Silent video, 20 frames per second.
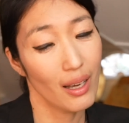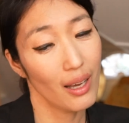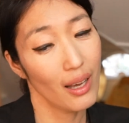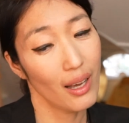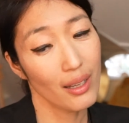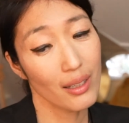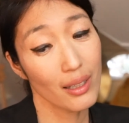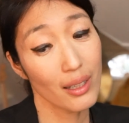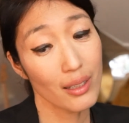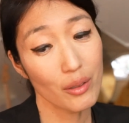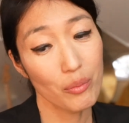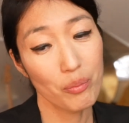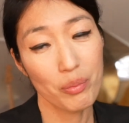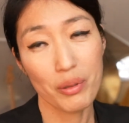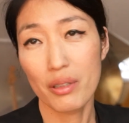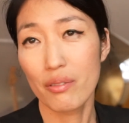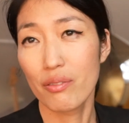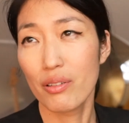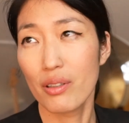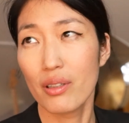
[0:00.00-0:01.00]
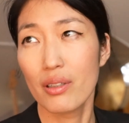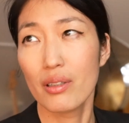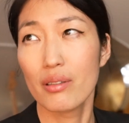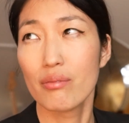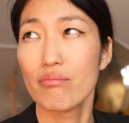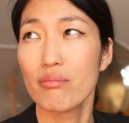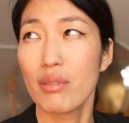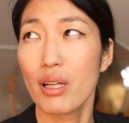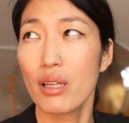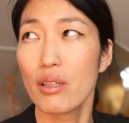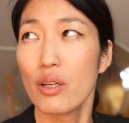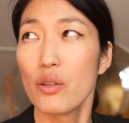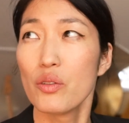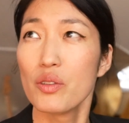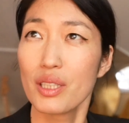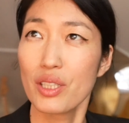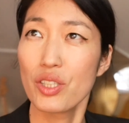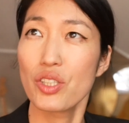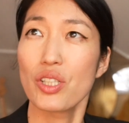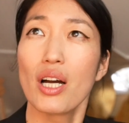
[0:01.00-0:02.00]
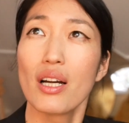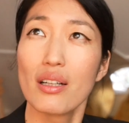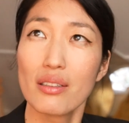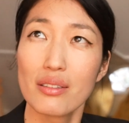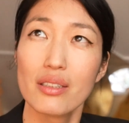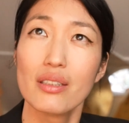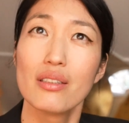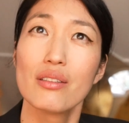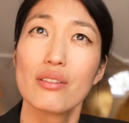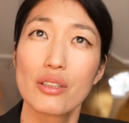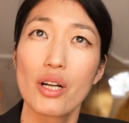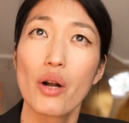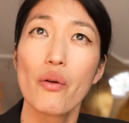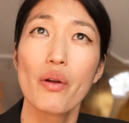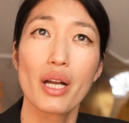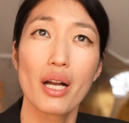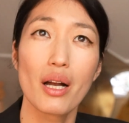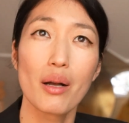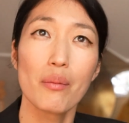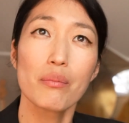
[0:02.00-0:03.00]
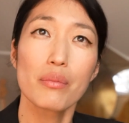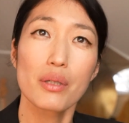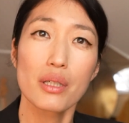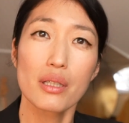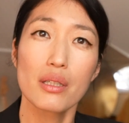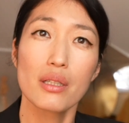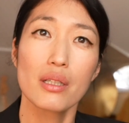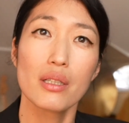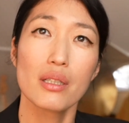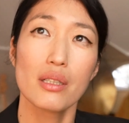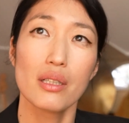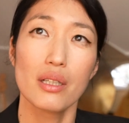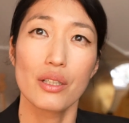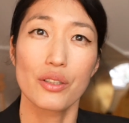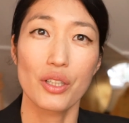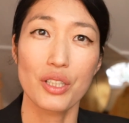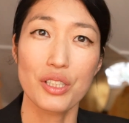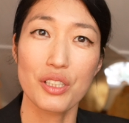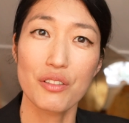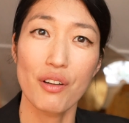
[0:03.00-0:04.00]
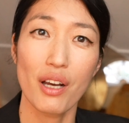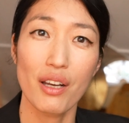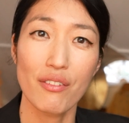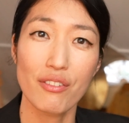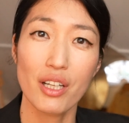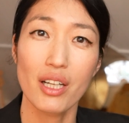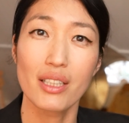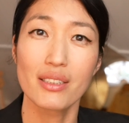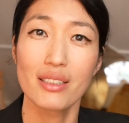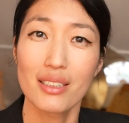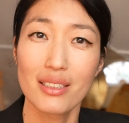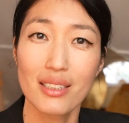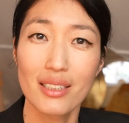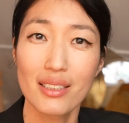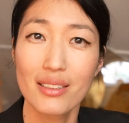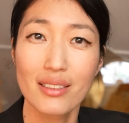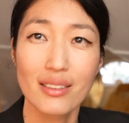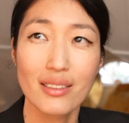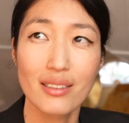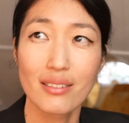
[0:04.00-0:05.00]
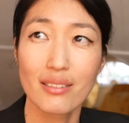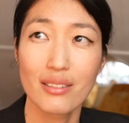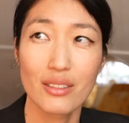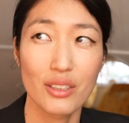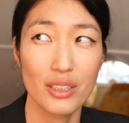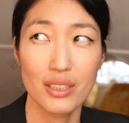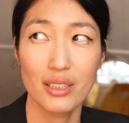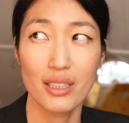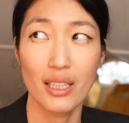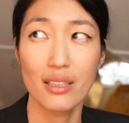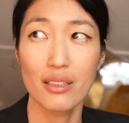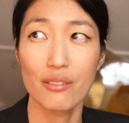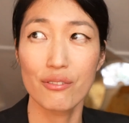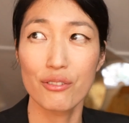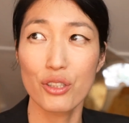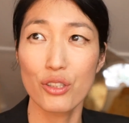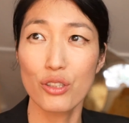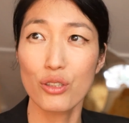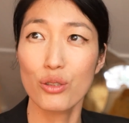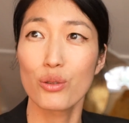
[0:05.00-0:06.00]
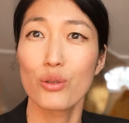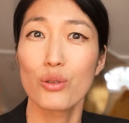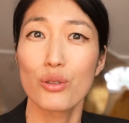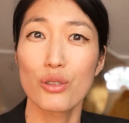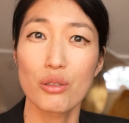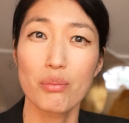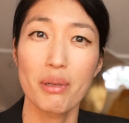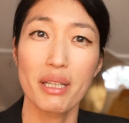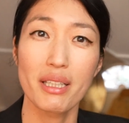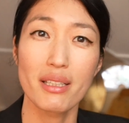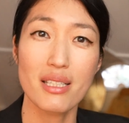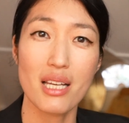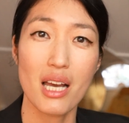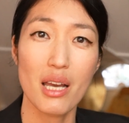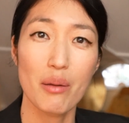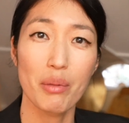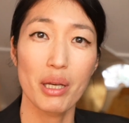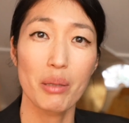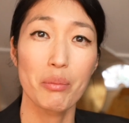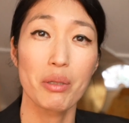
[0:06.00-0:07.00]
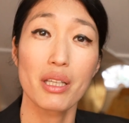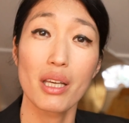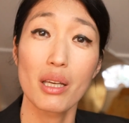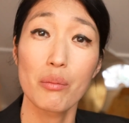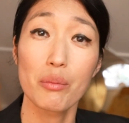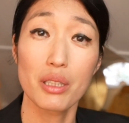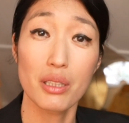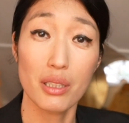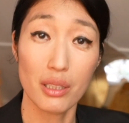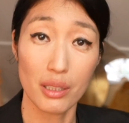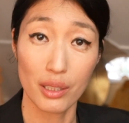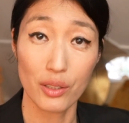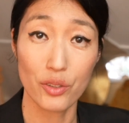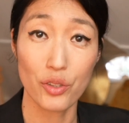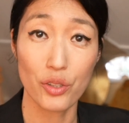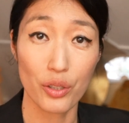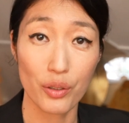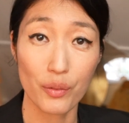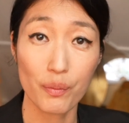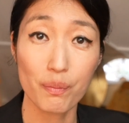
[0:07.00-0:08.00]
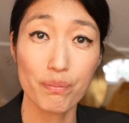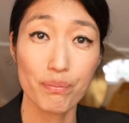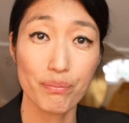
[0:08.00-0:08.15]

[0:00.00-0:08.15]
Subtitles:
I had a bit of a lonely childhood growing up across 5 continents, going to 10 different schools by the time I became a teenager.